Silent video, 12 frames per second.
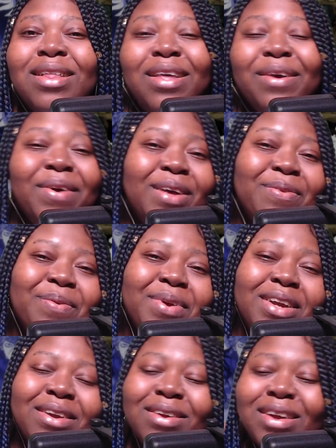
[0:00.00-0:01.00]
Thank you guys for
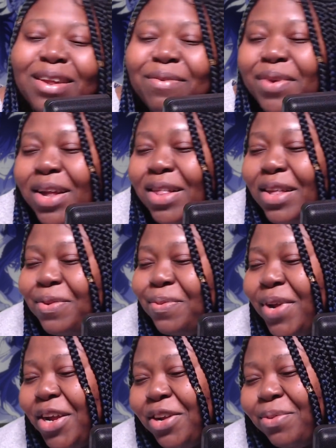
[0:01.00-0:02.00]
watching, and if you like this
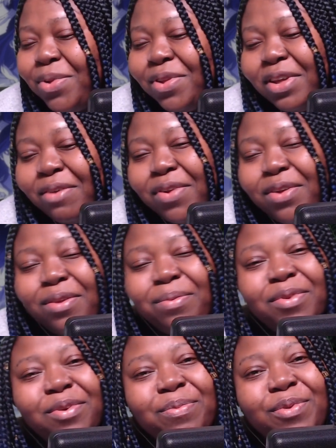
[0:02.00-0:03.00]
reaction, please give it a
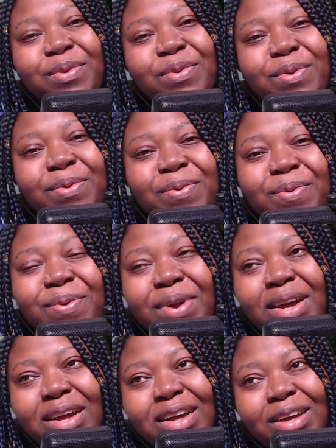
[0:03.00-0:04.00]
thumbs up, please
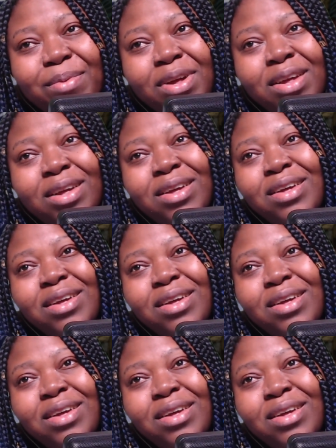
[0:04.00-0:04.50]
subscribe.